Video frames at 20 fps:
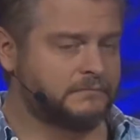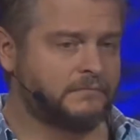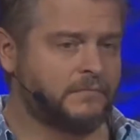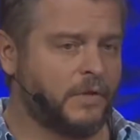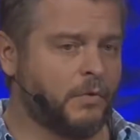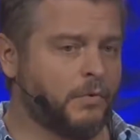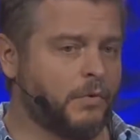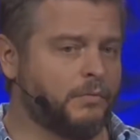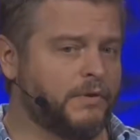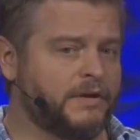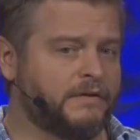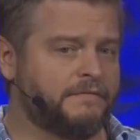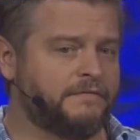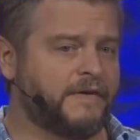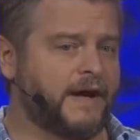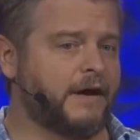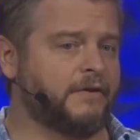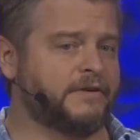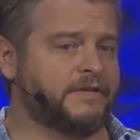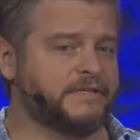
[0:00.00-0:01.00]
What we have
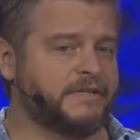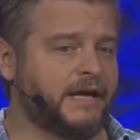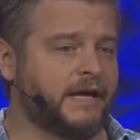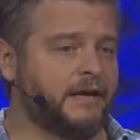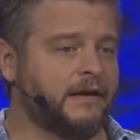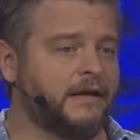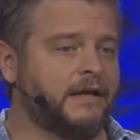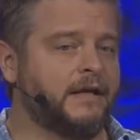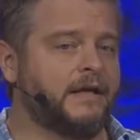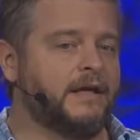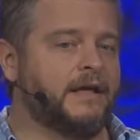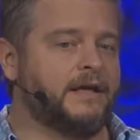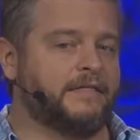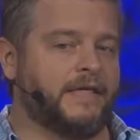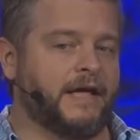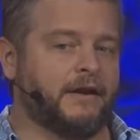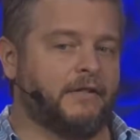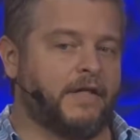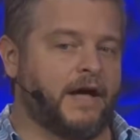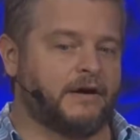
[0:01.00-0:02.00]
found is that
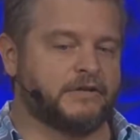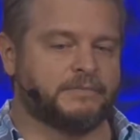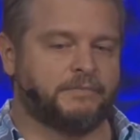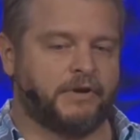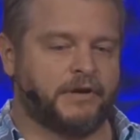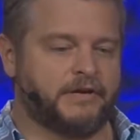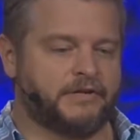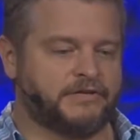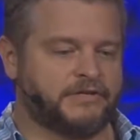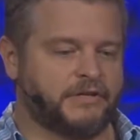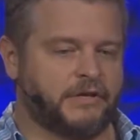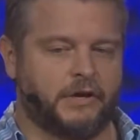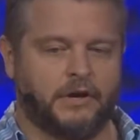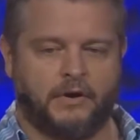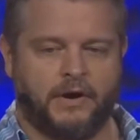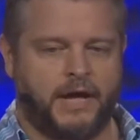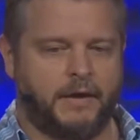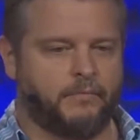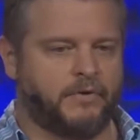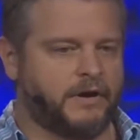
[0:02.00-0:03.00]
allows players to go,
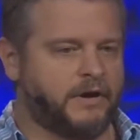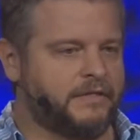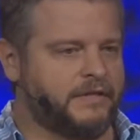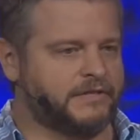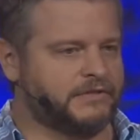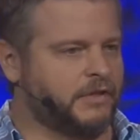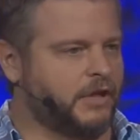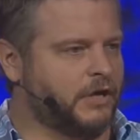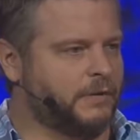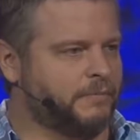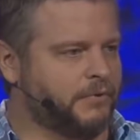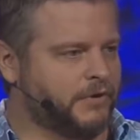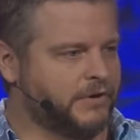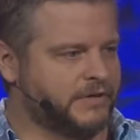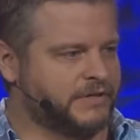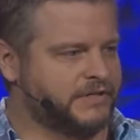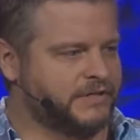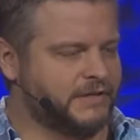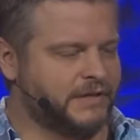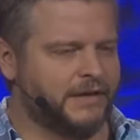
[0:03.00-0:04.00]
hey, what are these luck
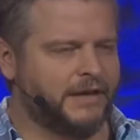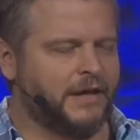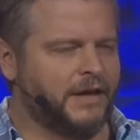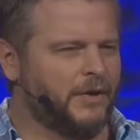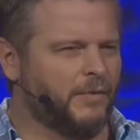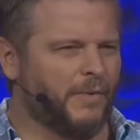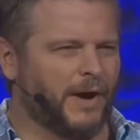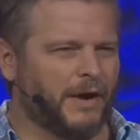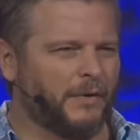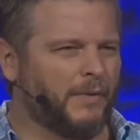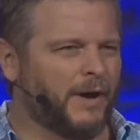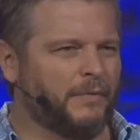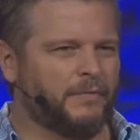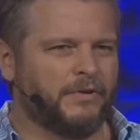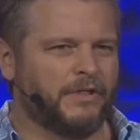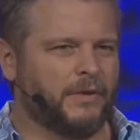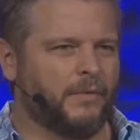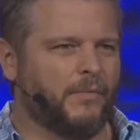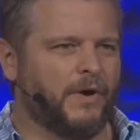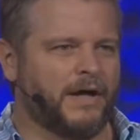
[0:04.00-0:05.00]
perks? And why do I
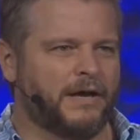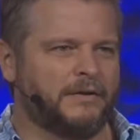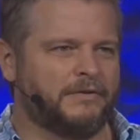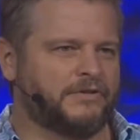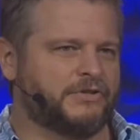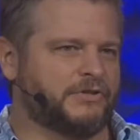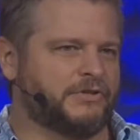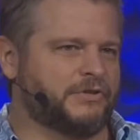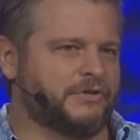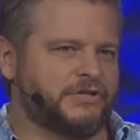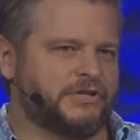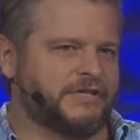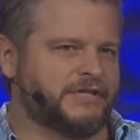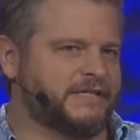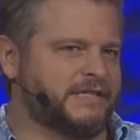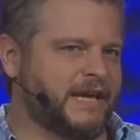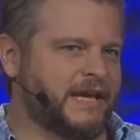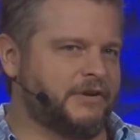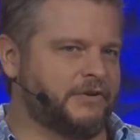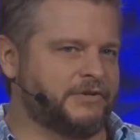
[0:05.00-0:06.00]
really want to search
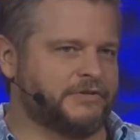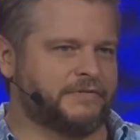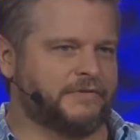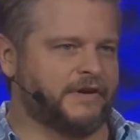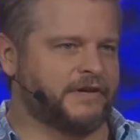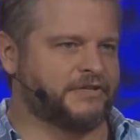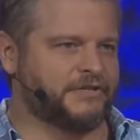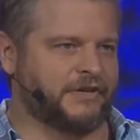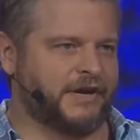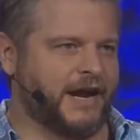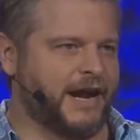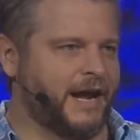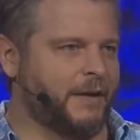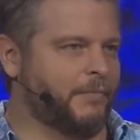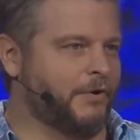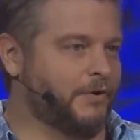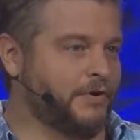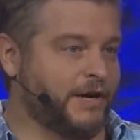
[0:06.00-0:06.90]
containers for extra ammo?